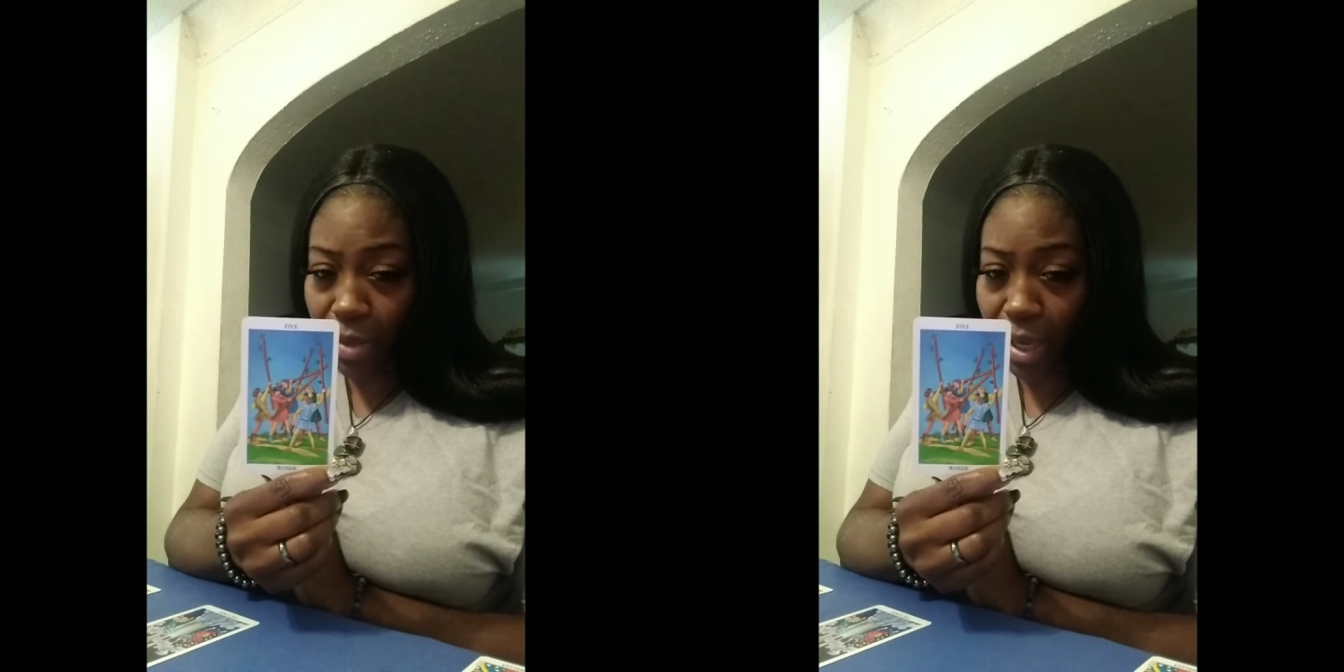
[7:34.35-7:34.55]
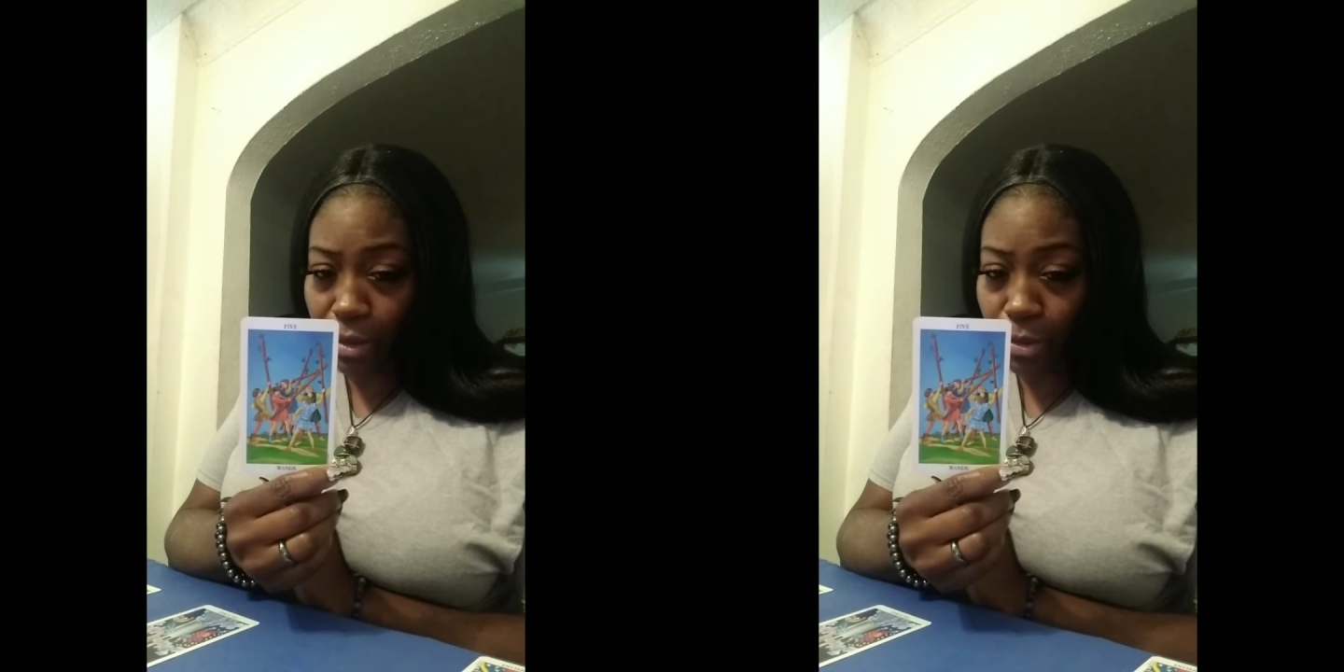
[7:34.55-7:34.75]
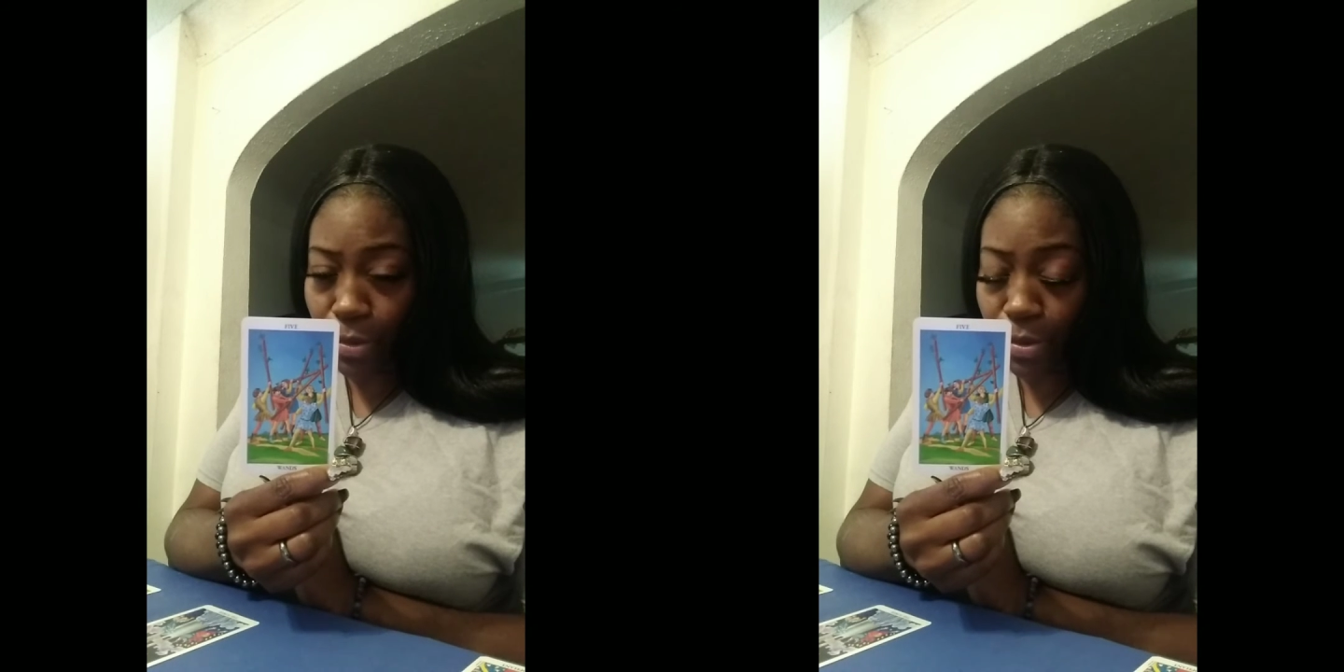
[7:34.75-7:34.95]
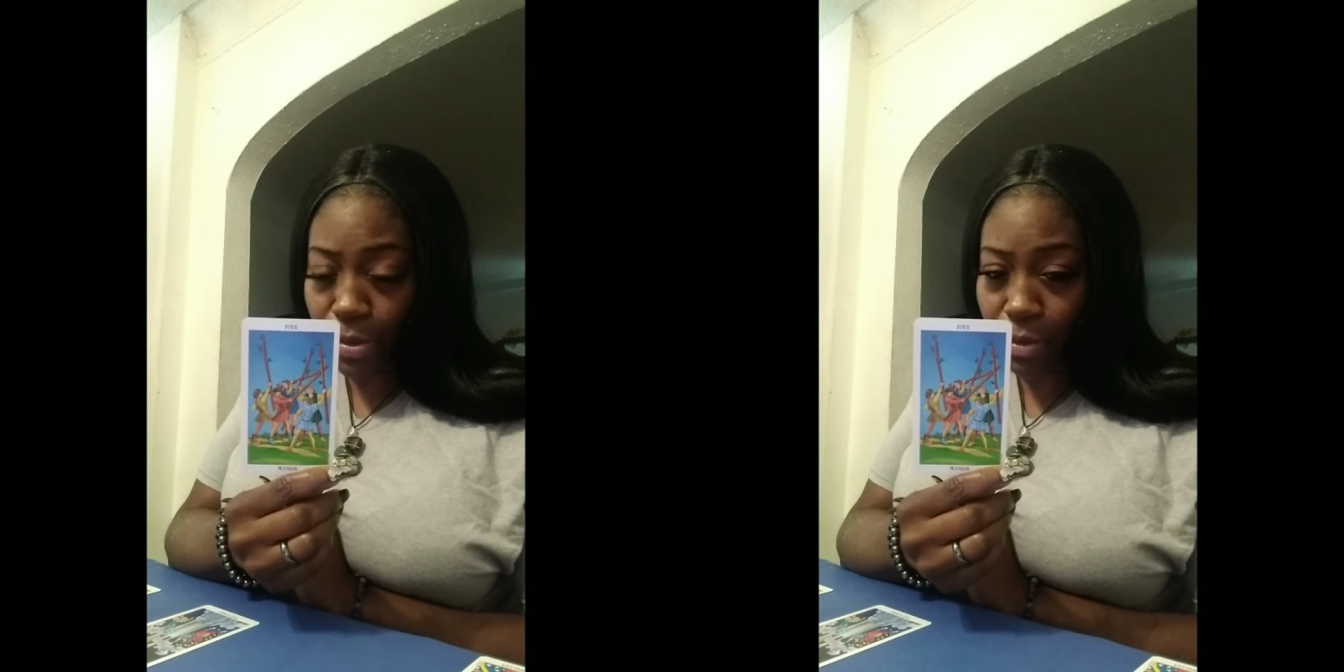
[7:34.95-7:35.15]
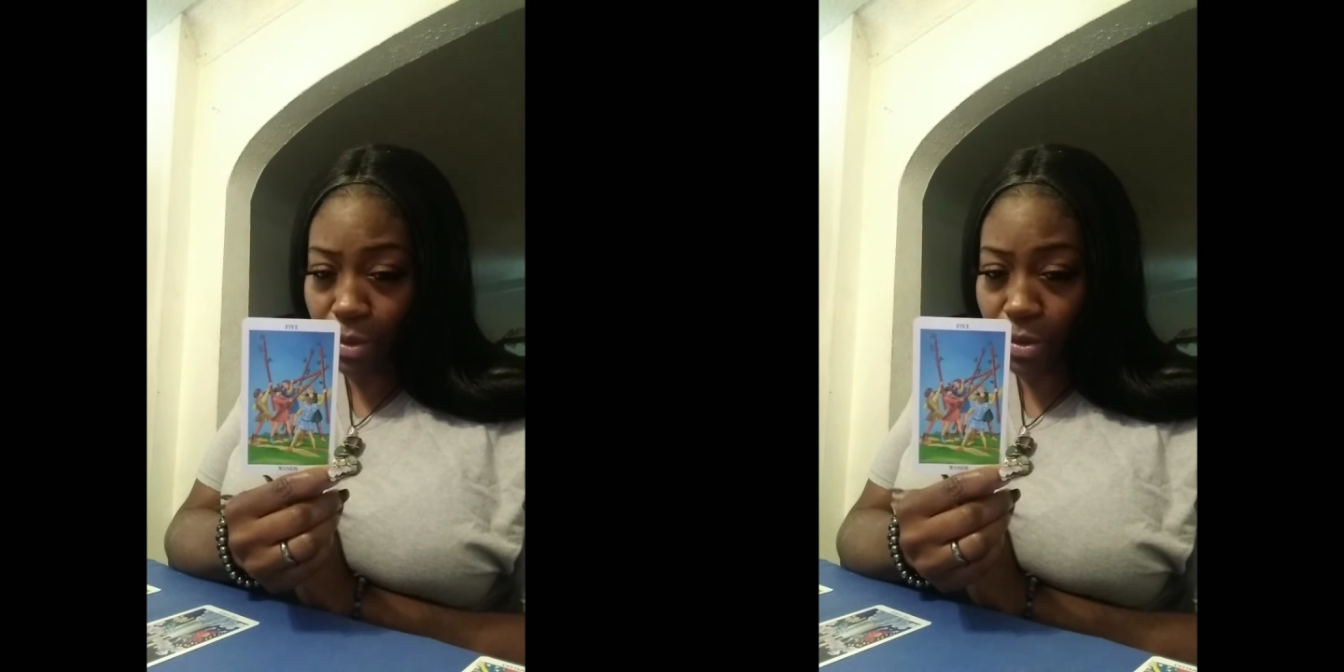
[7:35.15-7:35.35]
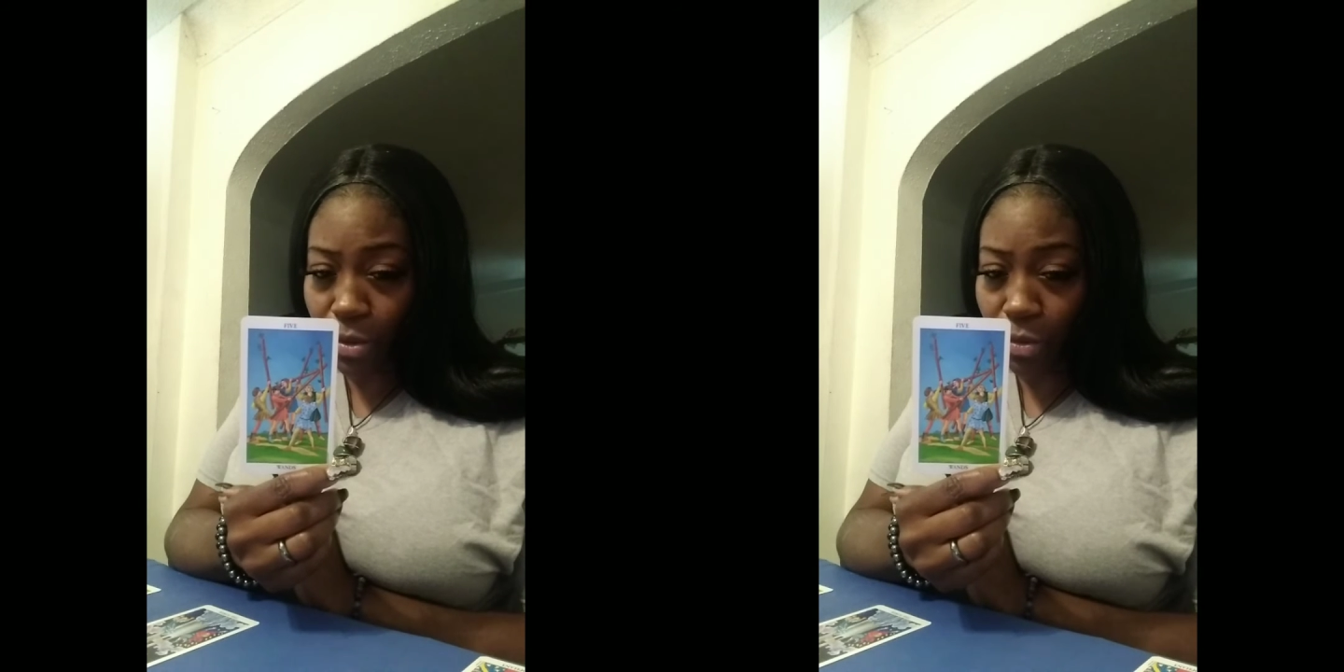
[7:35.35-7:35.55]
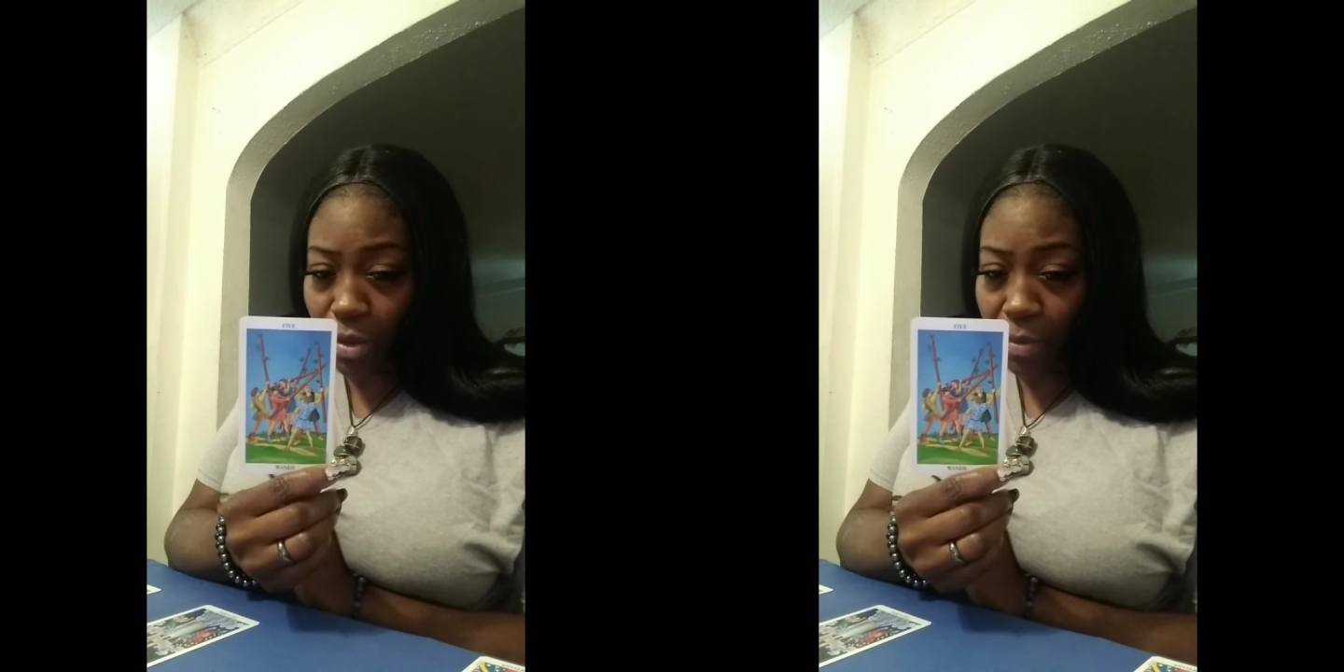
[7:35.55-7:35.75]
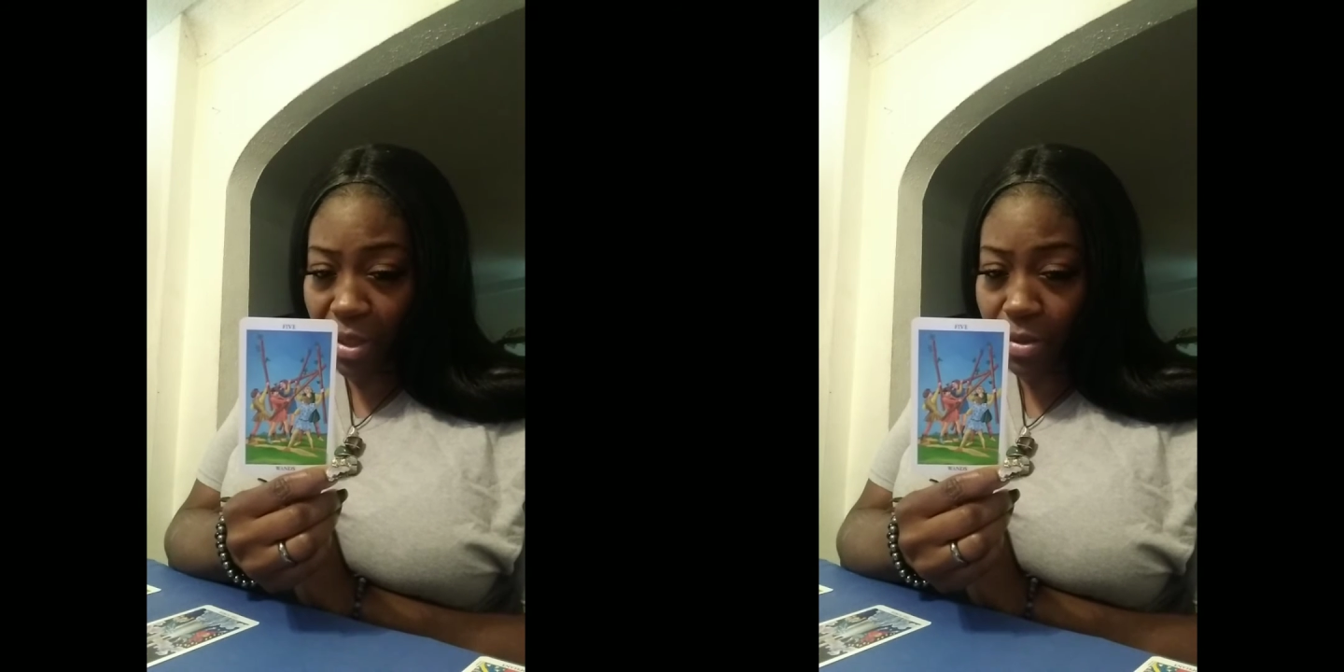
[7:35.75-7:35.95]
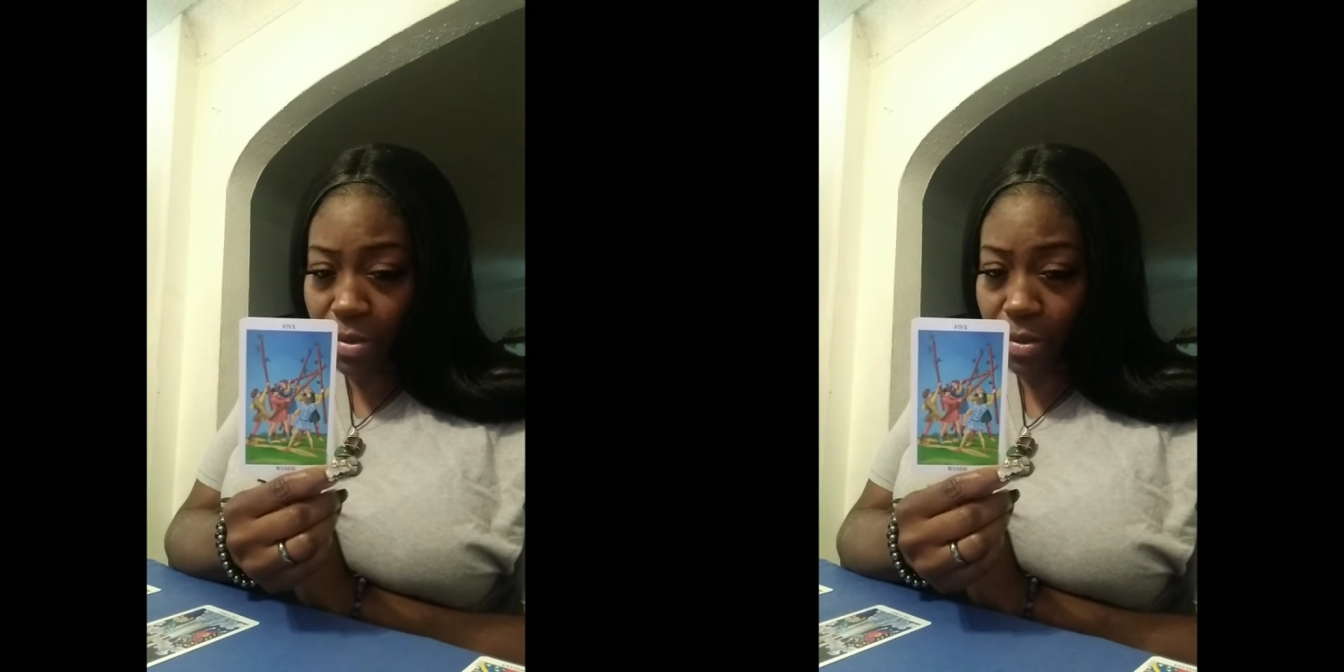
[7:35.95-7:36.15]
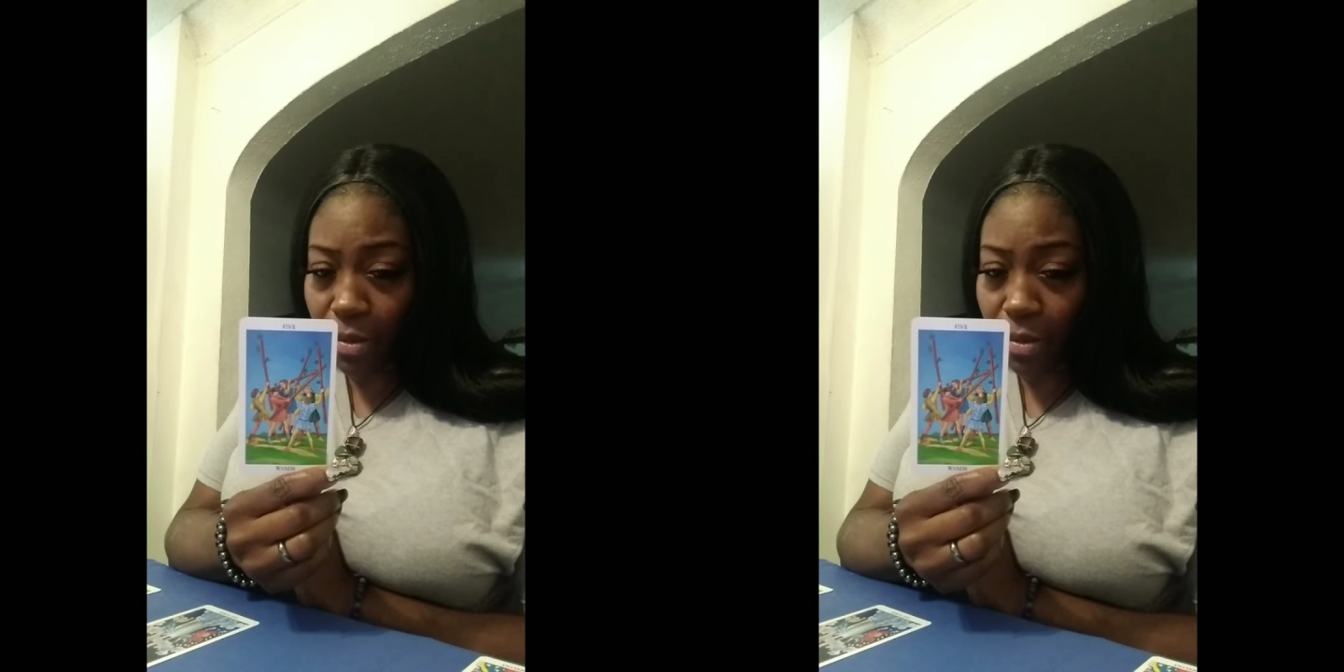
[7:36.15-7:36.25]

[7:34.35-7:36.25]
battles, disagreements.